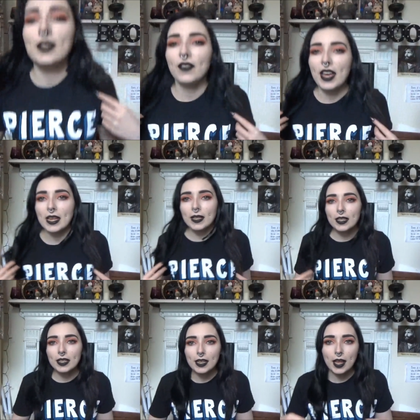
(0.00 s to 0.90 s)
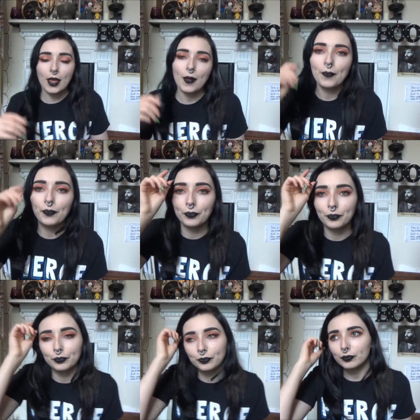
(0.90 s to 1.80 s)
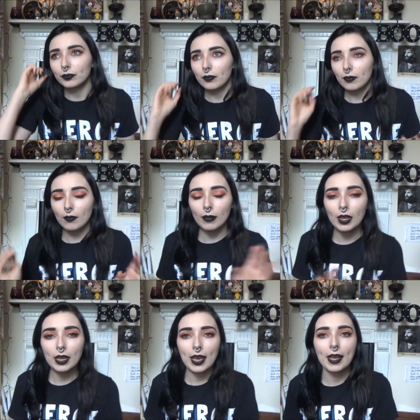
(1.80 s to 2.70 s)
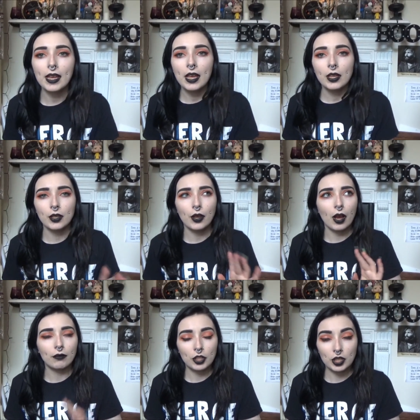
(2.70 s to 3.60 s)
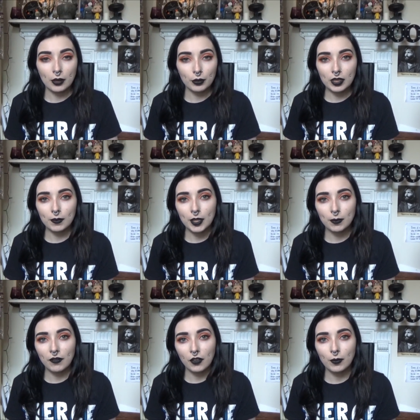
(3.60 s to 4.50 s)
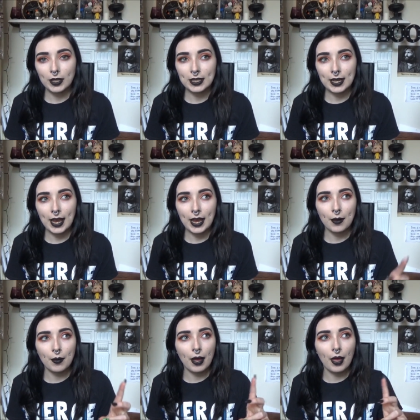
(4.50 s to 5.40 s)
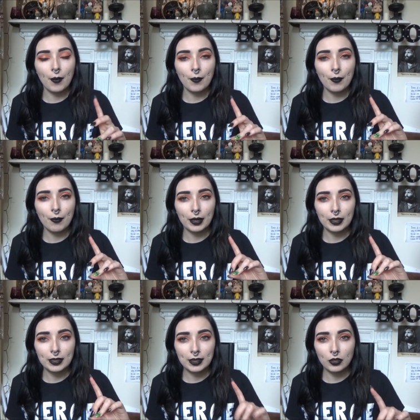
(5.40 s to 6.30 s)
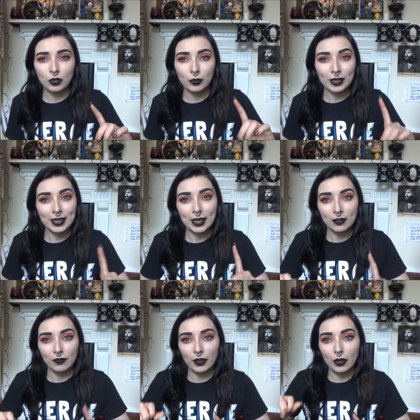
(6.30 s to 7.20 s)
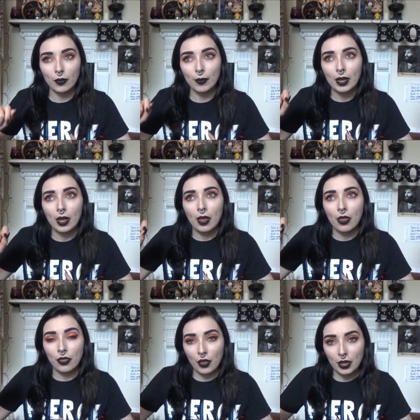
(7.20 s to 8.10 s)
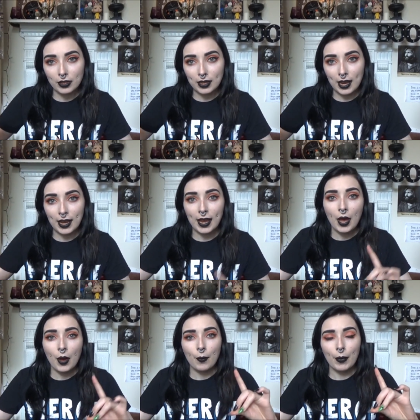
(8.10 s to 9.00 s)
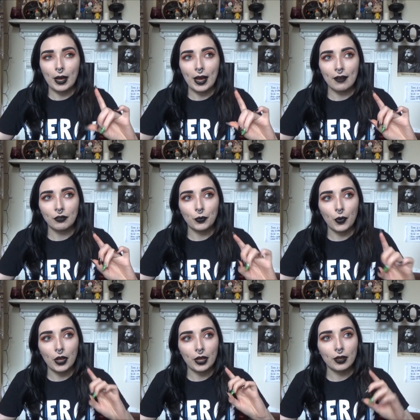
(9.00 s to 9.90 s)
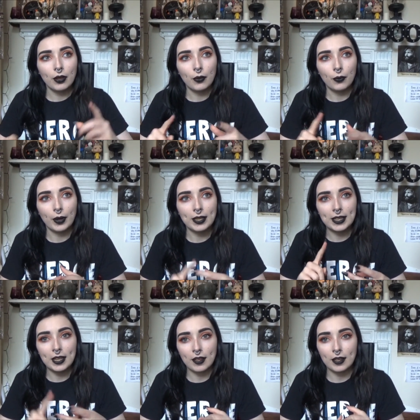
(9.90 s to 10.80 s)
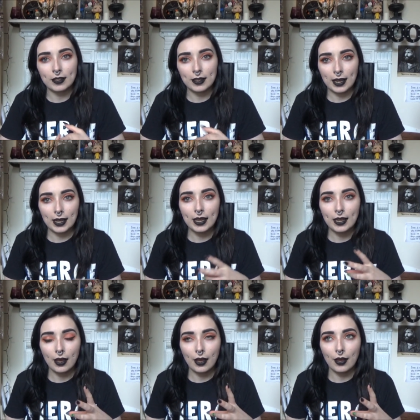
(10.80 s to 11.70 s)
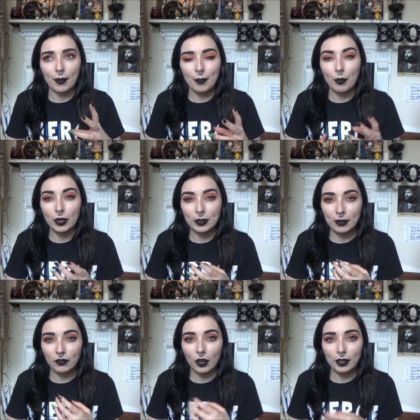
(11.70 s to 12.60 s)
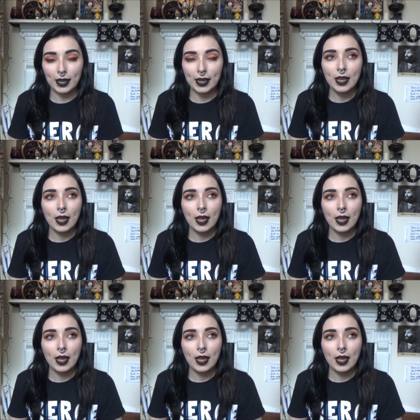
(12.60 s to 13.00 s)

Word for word: the veil. Um, yeah, so originally I wasn't supposed to be filming today. Um, my schedule was set to film Thursday, but I have to work Wednesday, Thursday, um, possibly Friday,